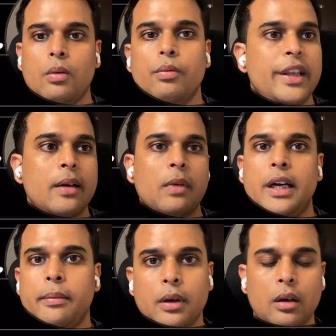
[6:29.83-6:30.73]
within
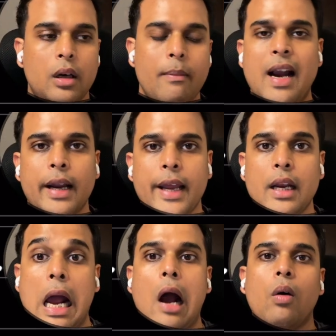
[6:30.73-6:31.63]
multiple command
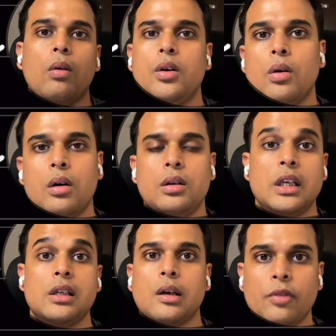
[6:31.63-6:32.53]
line, how your
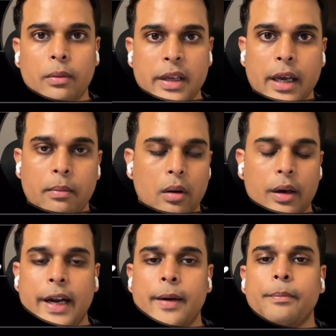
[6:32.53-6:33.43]
system will behave,
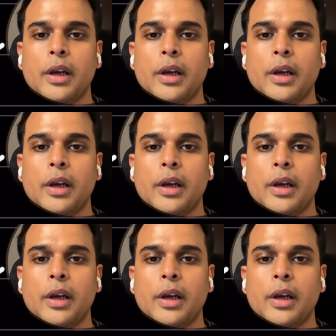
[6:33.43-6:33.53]
right?